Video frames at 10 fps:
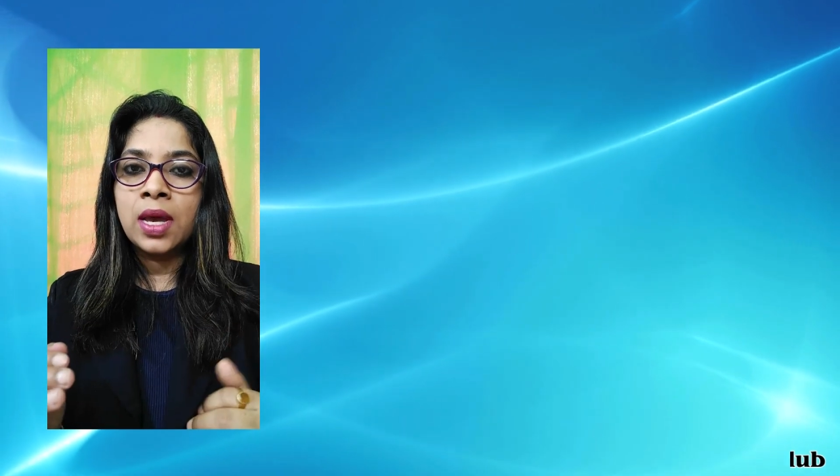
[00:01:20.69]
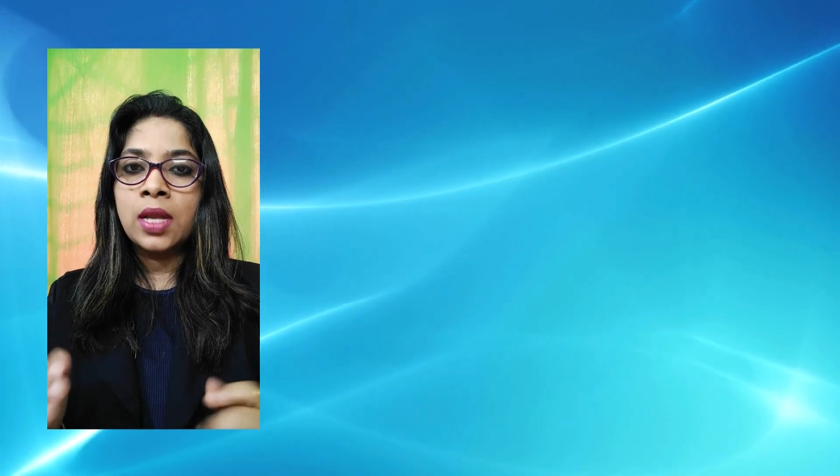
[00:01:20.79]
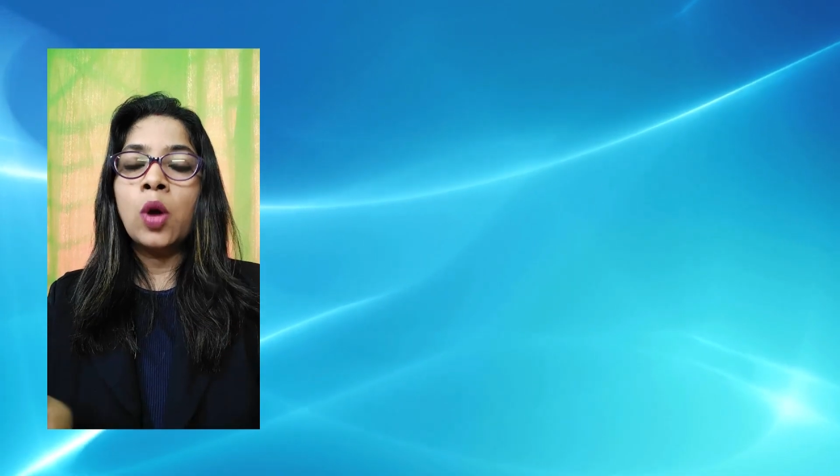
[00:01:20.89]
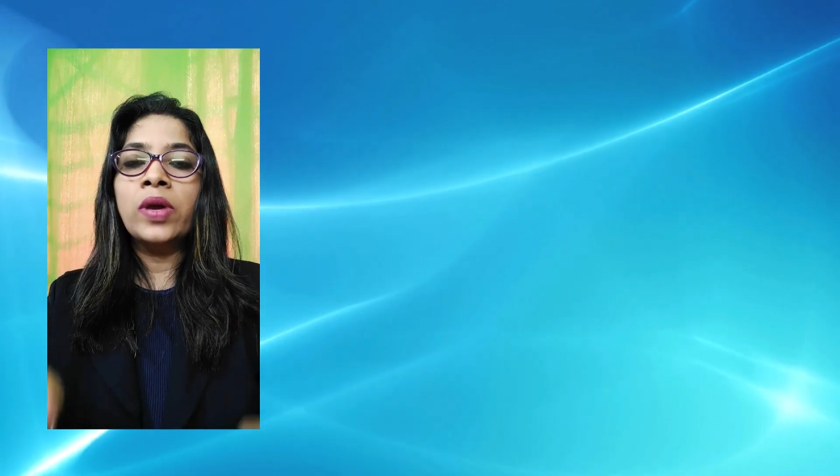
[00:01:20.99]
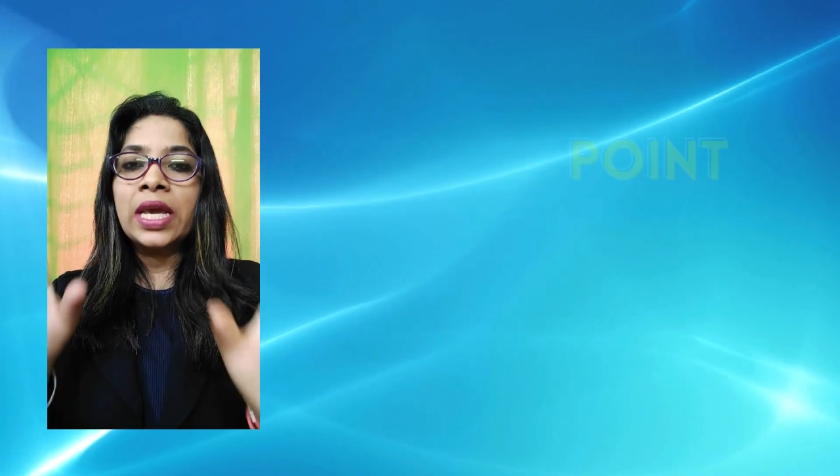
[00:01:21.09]

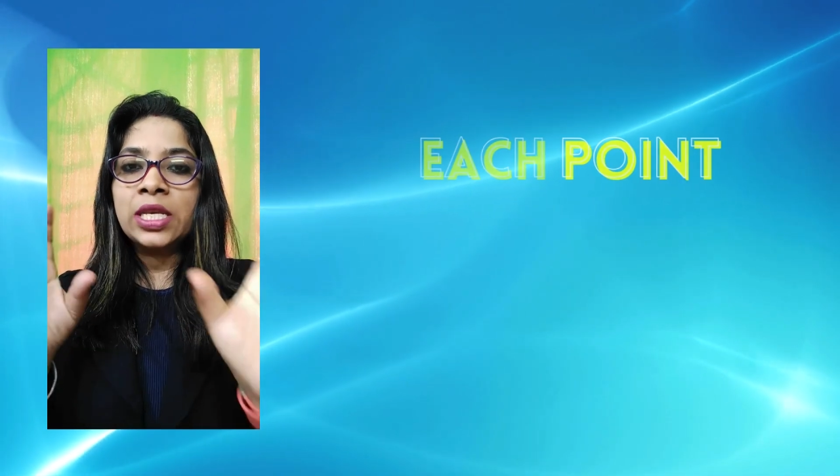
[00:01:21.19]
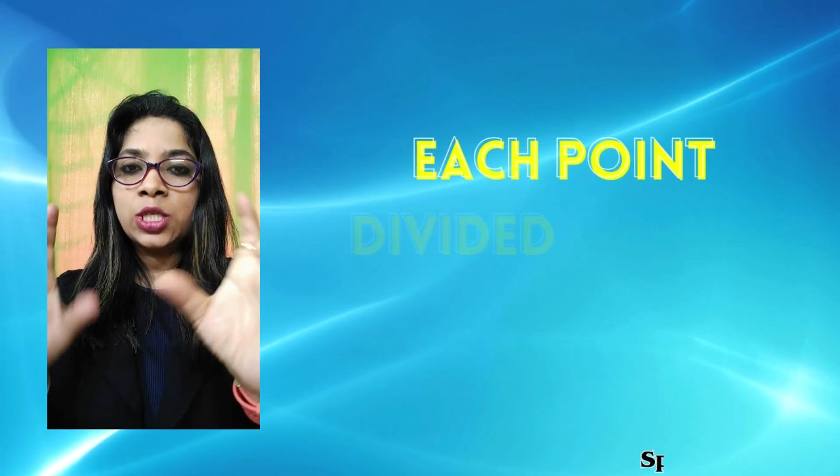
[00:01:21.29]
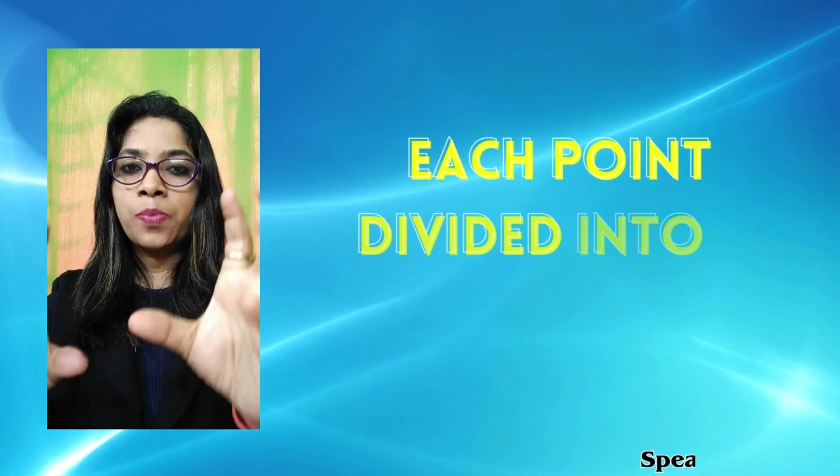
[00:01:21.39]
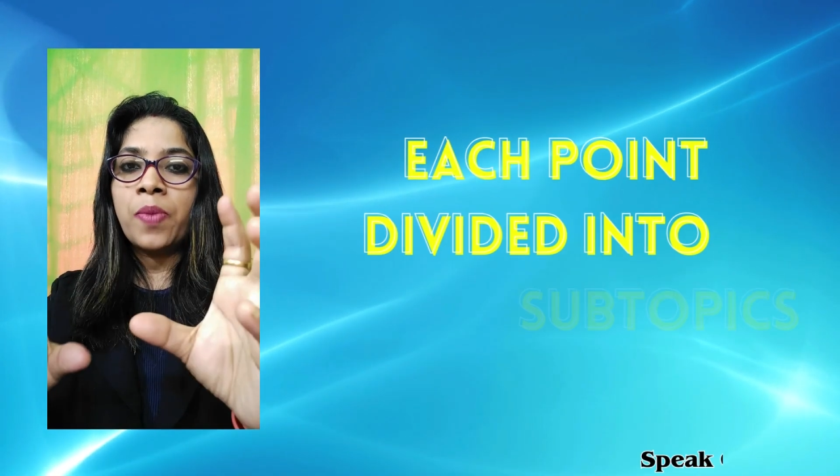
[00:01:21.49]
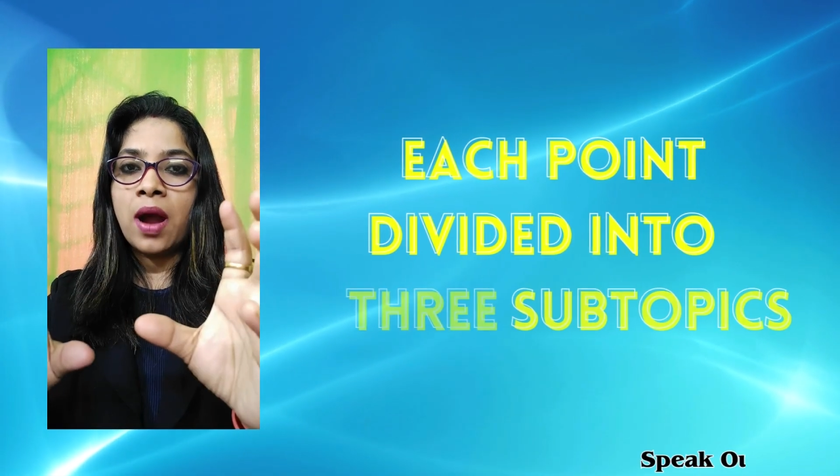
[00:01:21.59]
Now
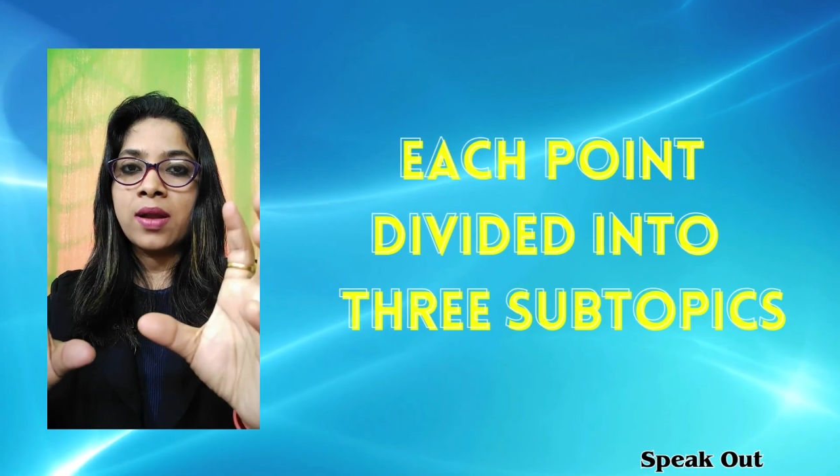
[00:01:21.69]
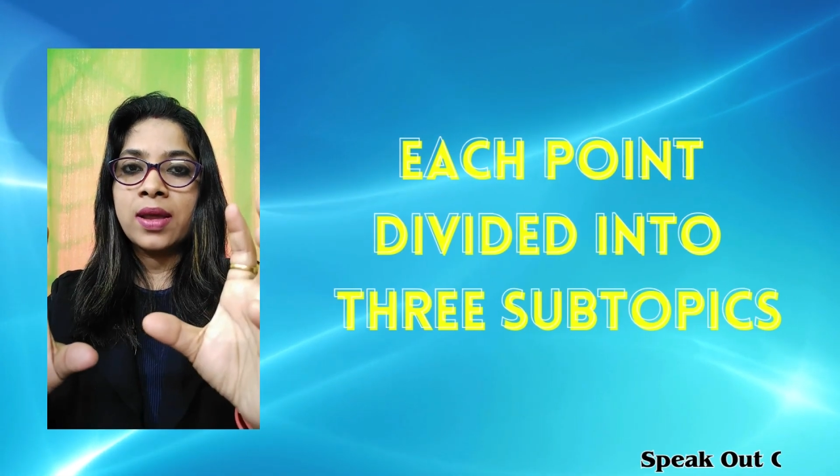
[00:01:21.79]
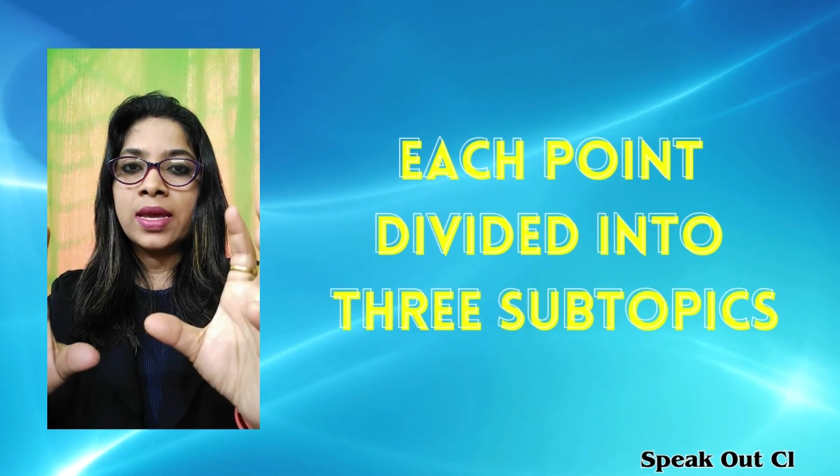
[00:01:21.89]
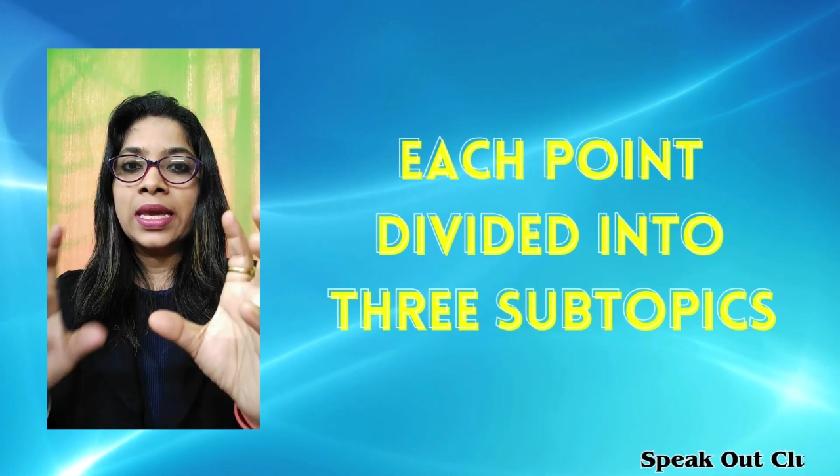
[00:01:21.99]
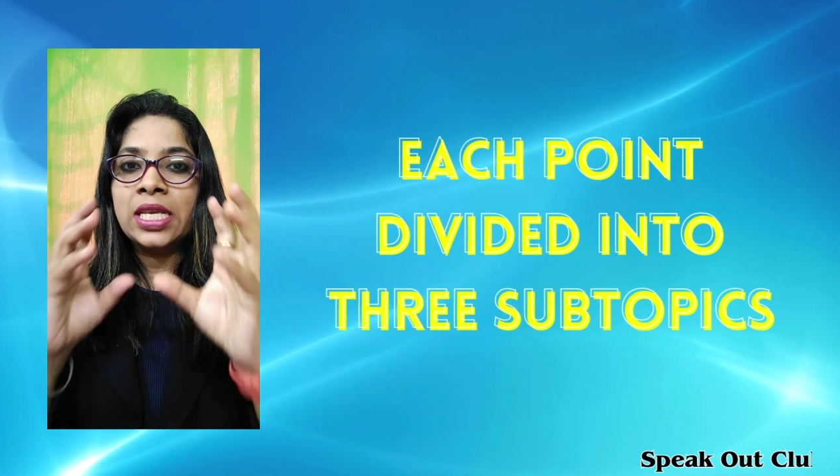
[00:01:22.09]
each
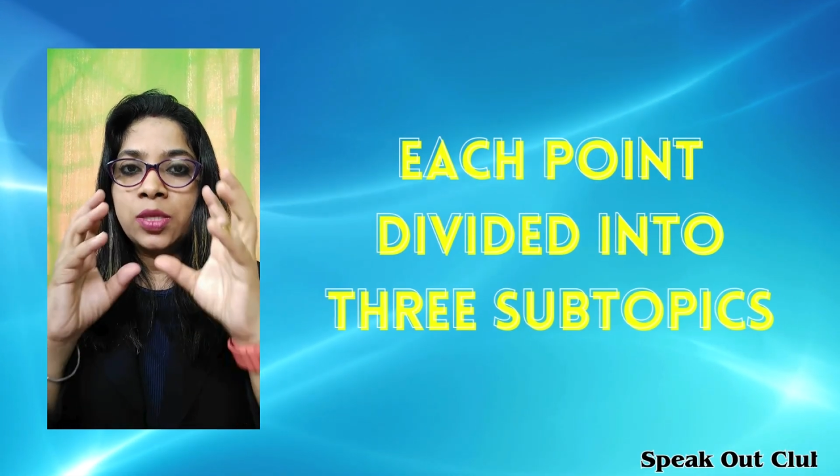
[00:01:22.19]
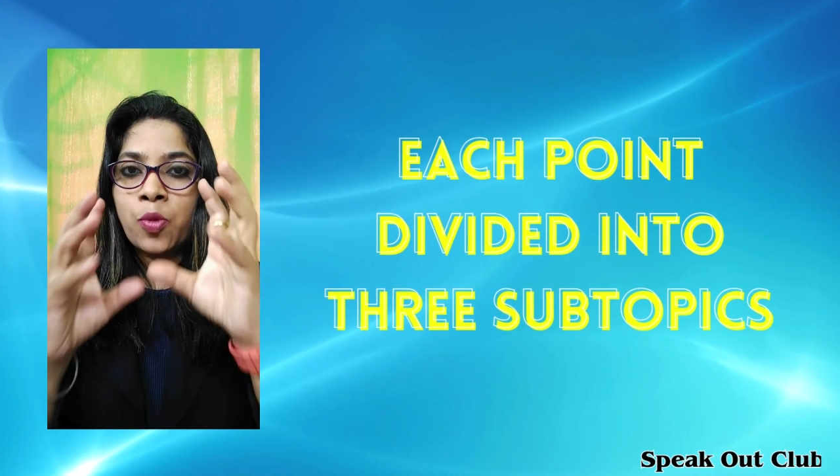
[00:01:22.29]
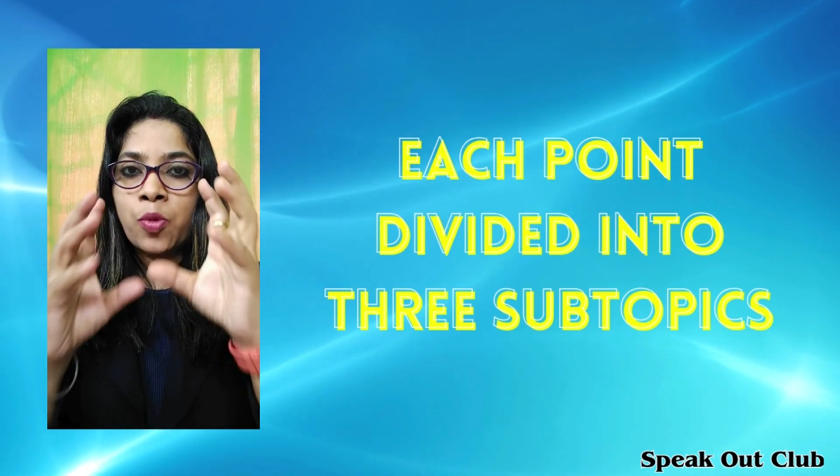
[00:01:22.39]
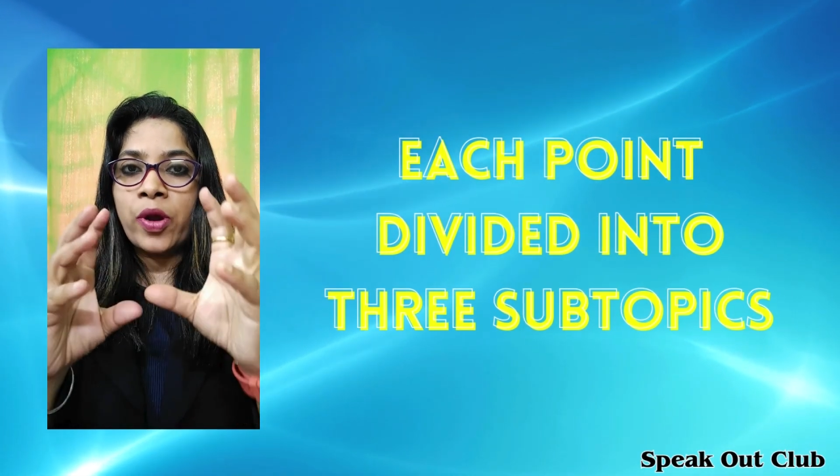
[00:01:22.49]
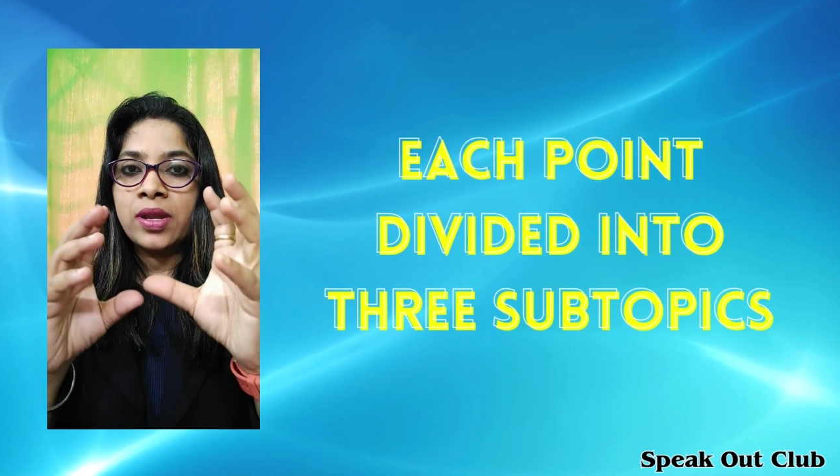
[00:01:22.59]

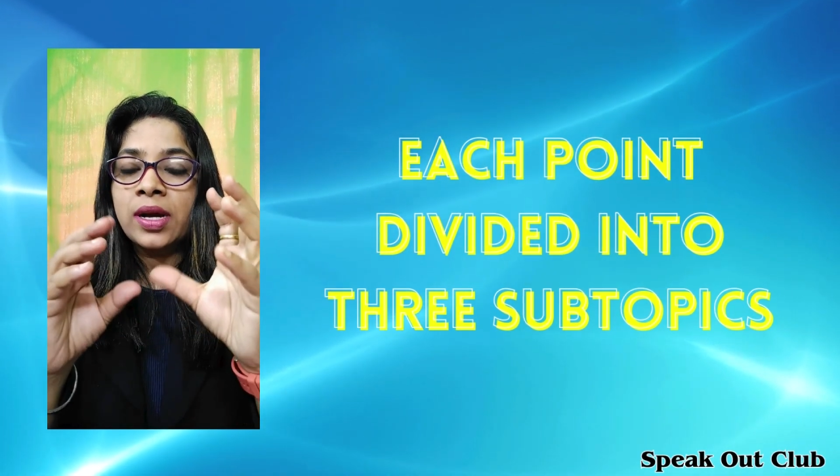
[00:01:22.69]
point